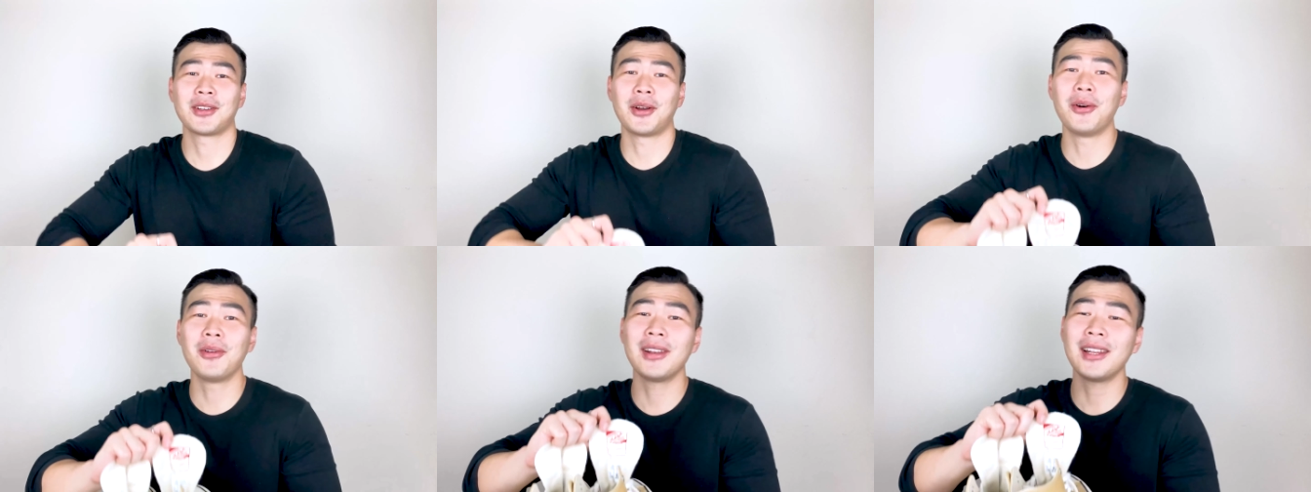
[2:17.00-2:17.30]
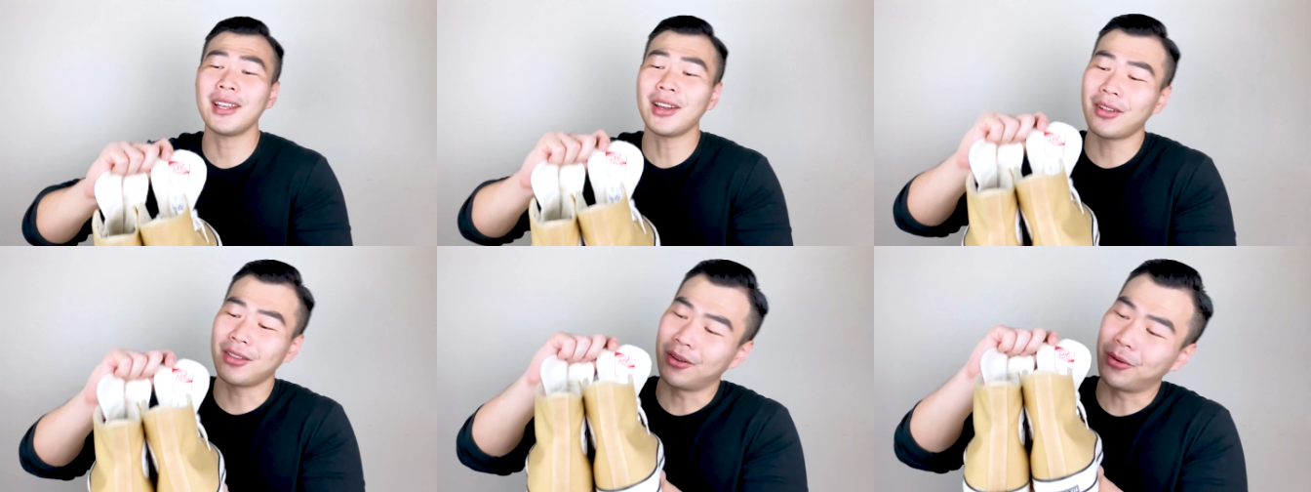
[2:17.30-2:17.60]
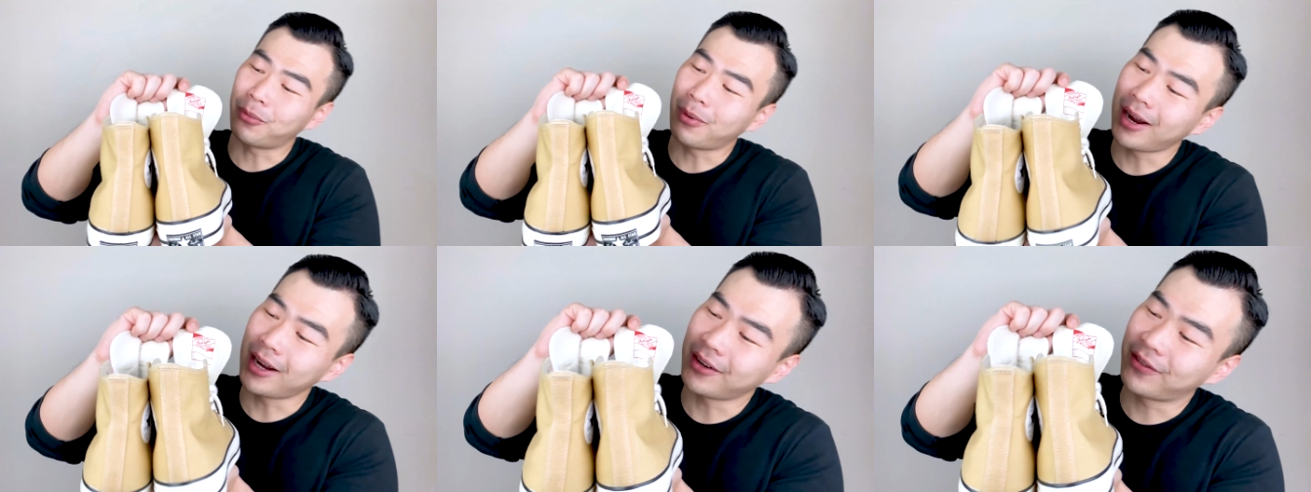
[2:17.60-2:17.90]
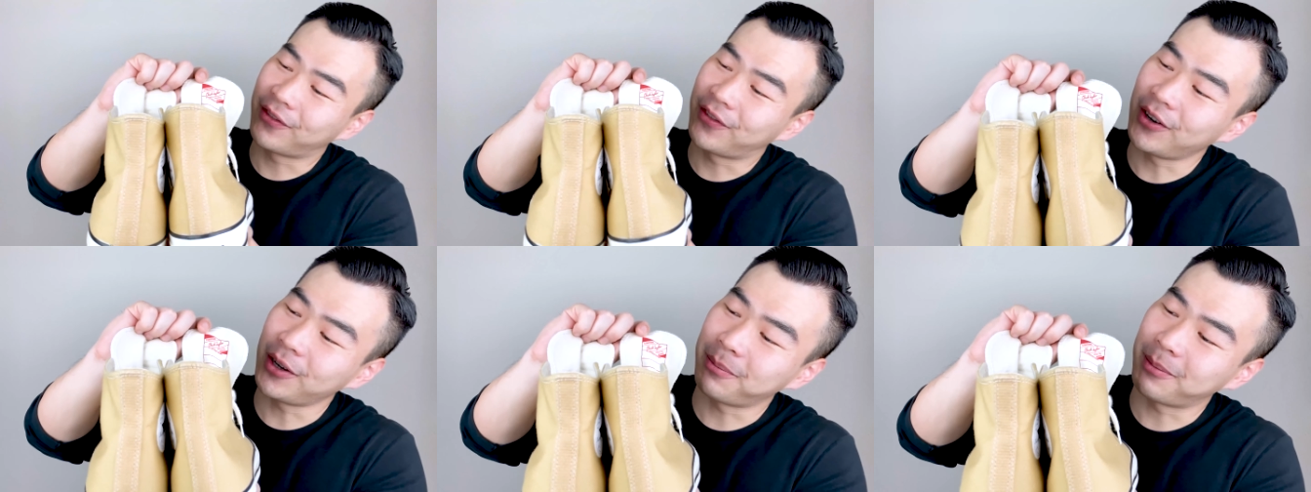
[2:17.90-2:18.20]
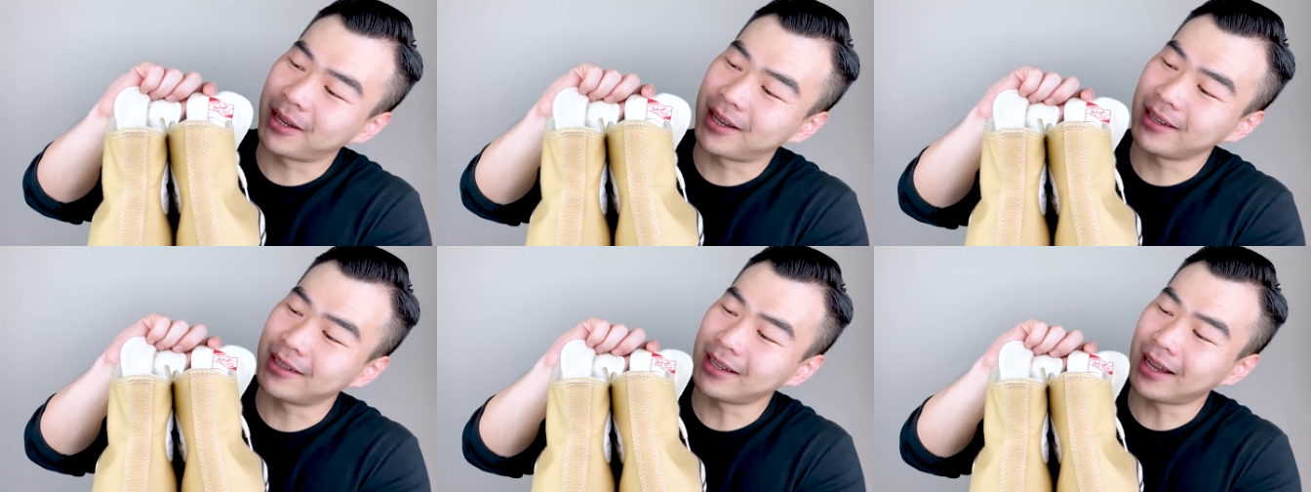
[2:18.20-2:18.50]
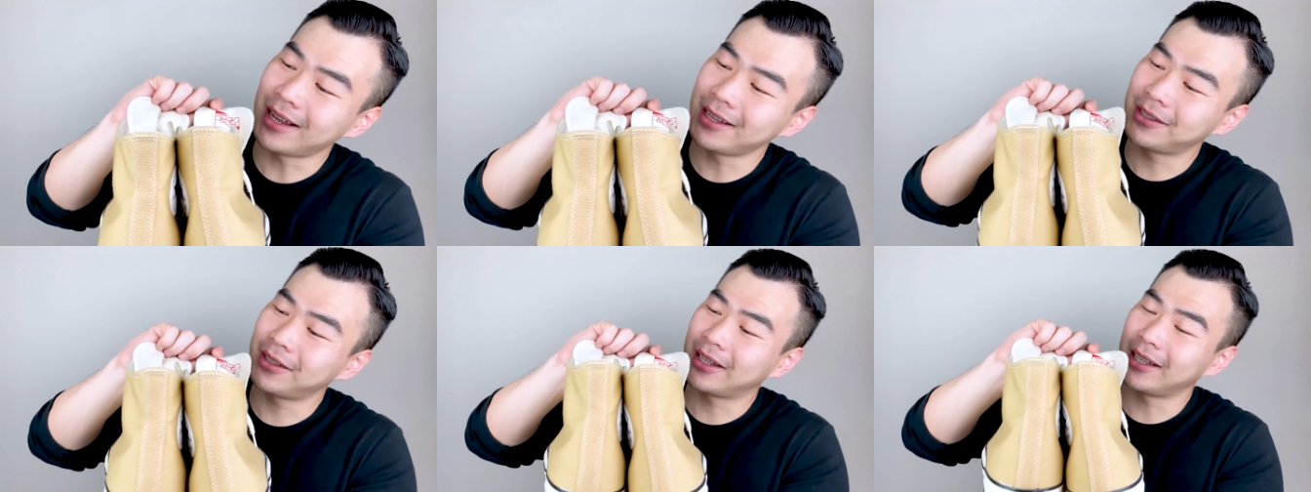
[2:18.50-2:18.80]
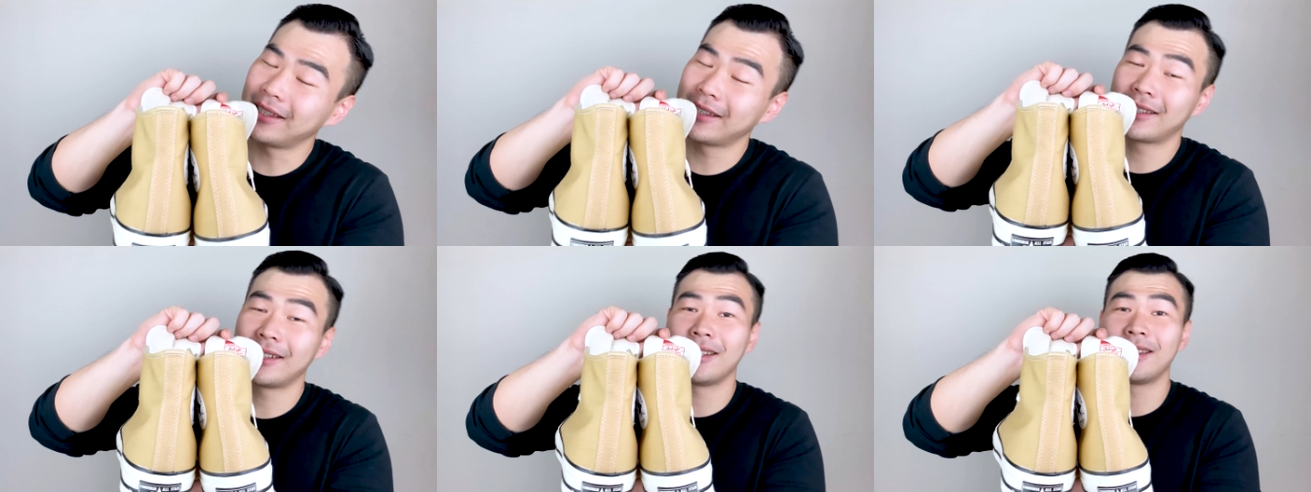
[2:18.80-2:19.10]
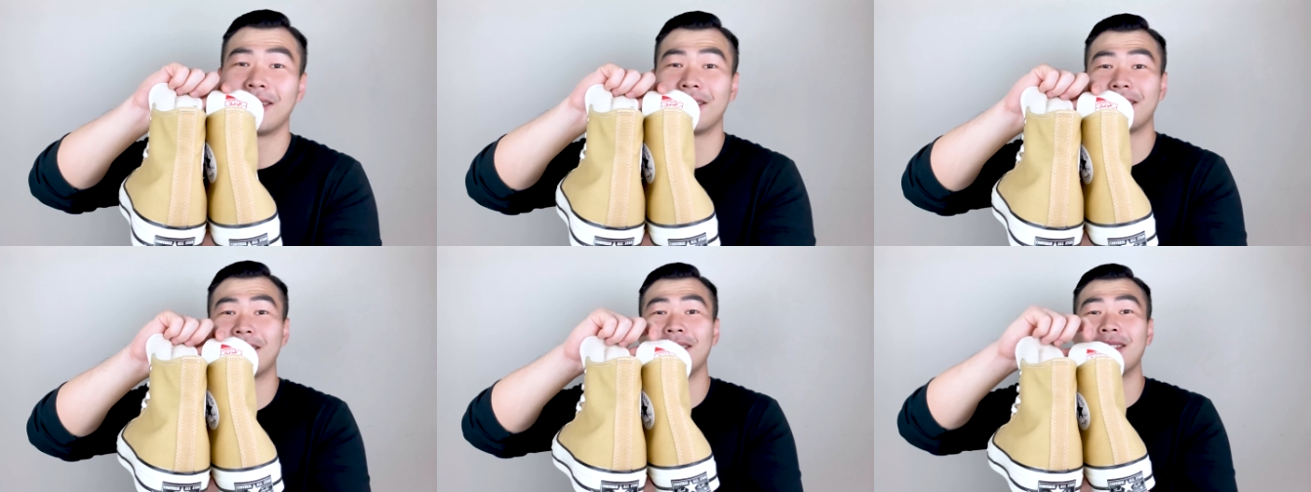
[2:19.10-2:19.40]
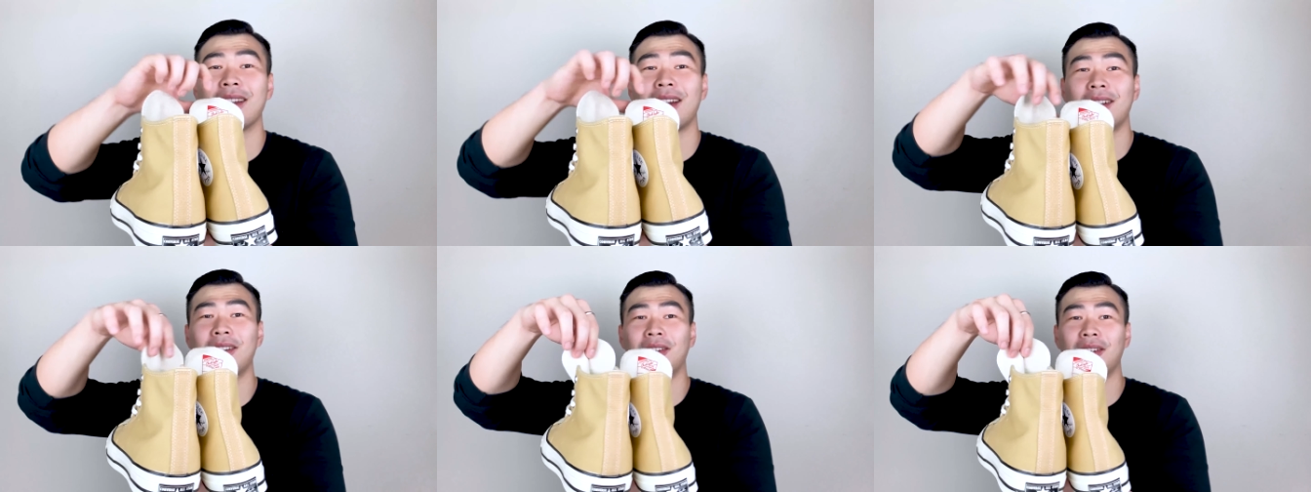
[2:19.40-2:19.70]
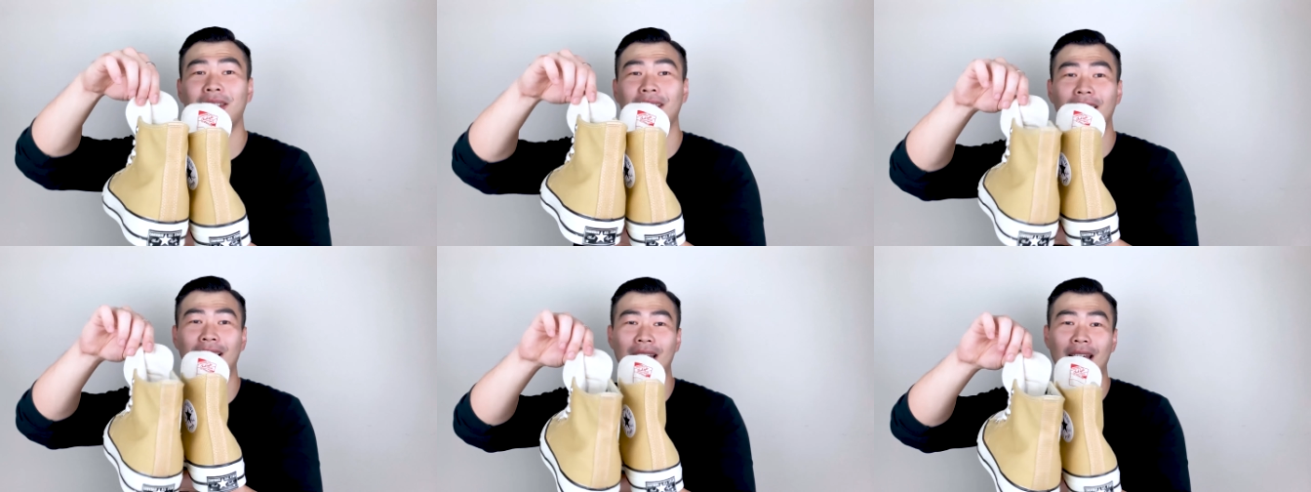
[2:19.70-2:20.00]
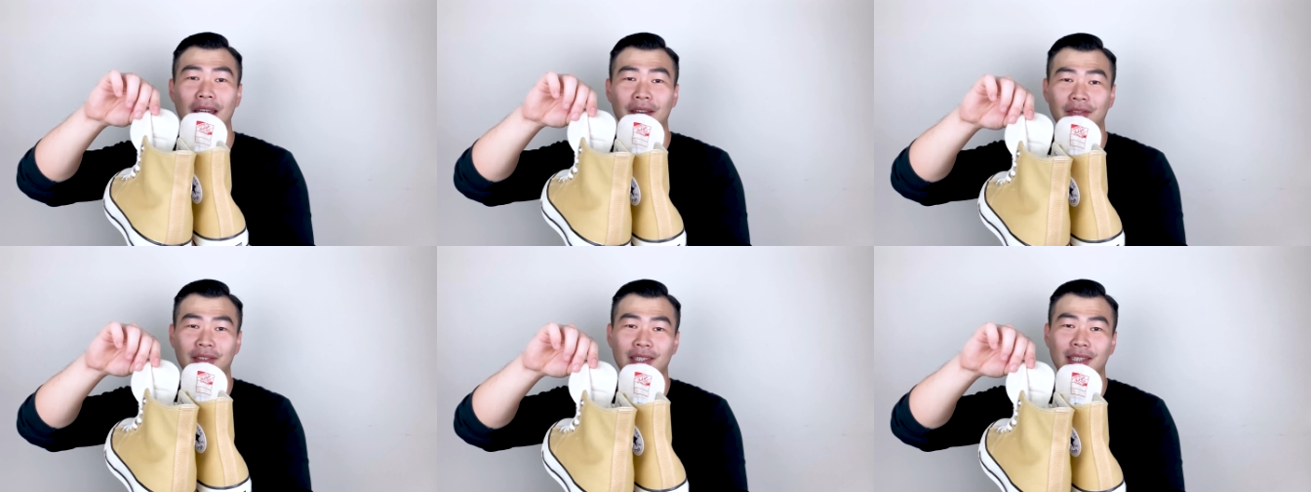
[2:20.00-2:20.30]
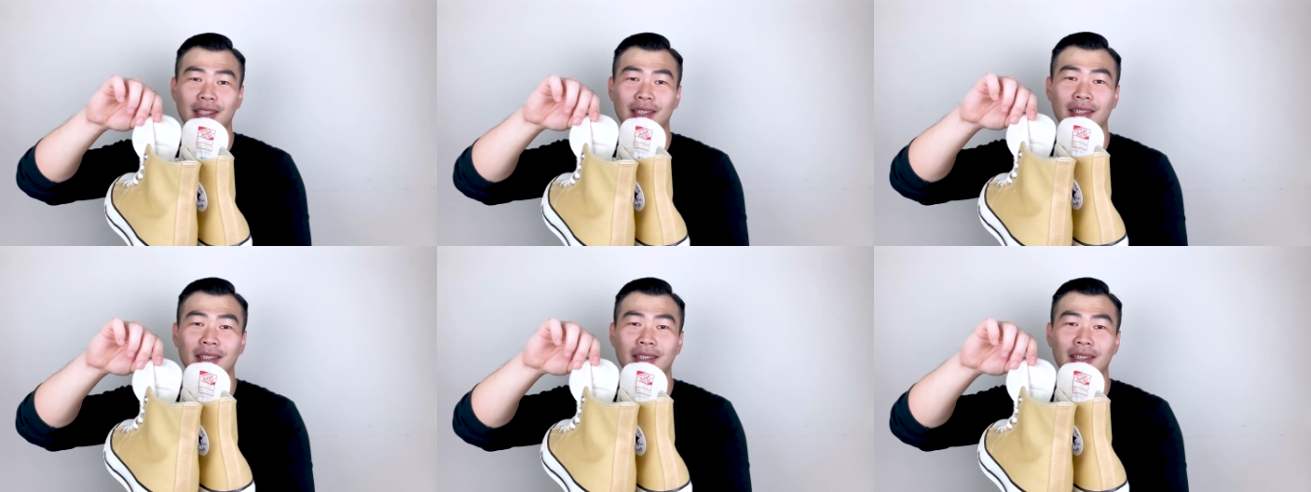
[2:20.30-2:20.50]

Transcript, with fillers: It's only on the right foot because as you can see there's none on the left.